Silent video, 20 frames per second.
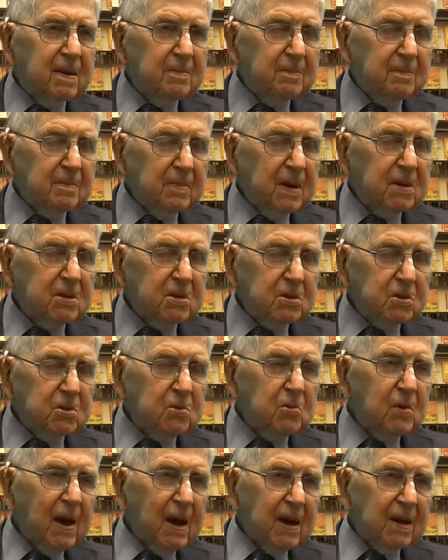much
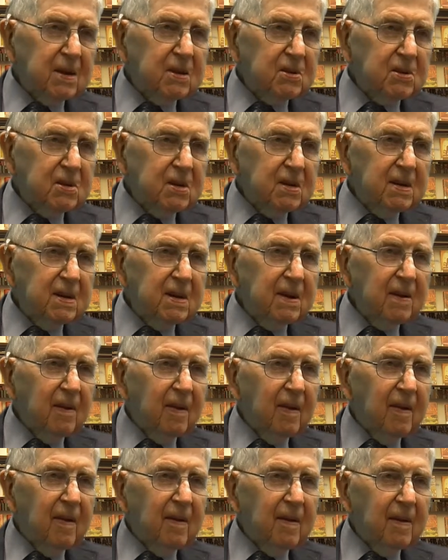strategy
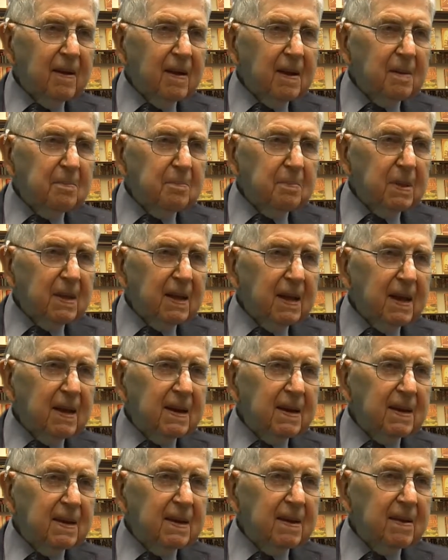and
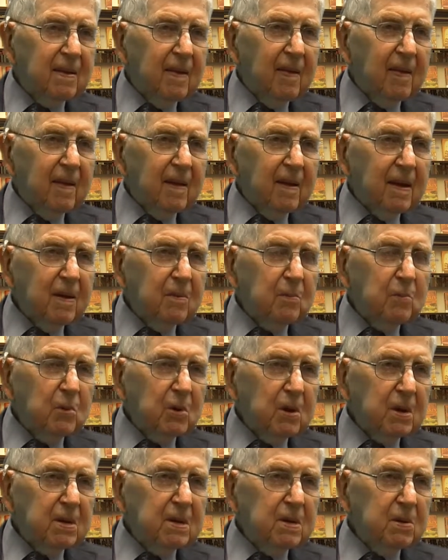planning and
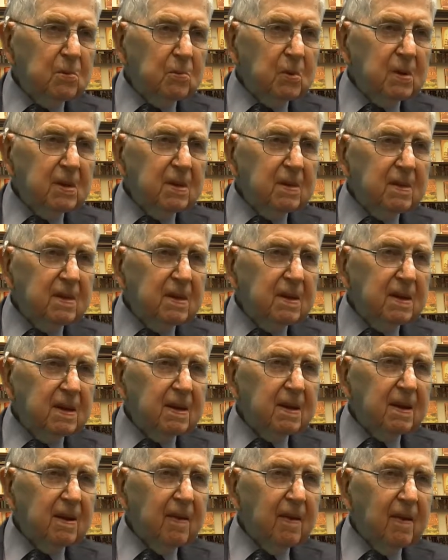working with the
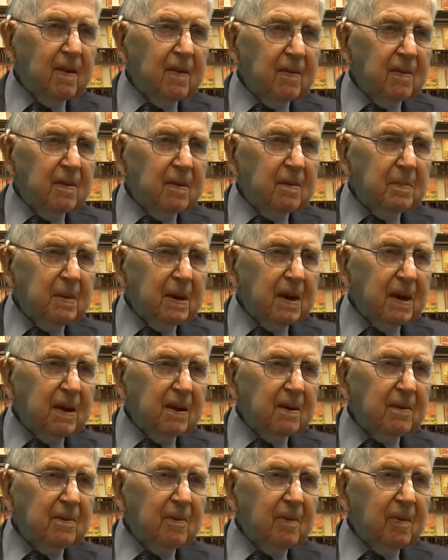
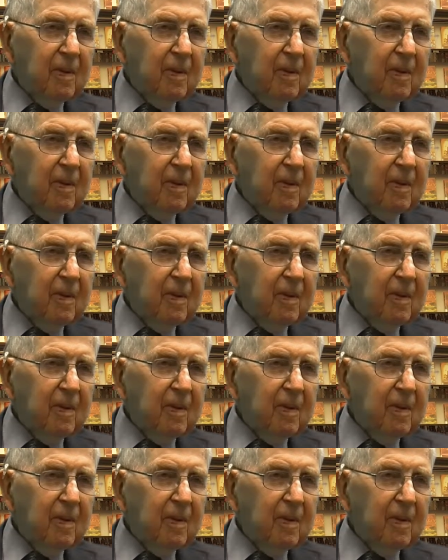mayor.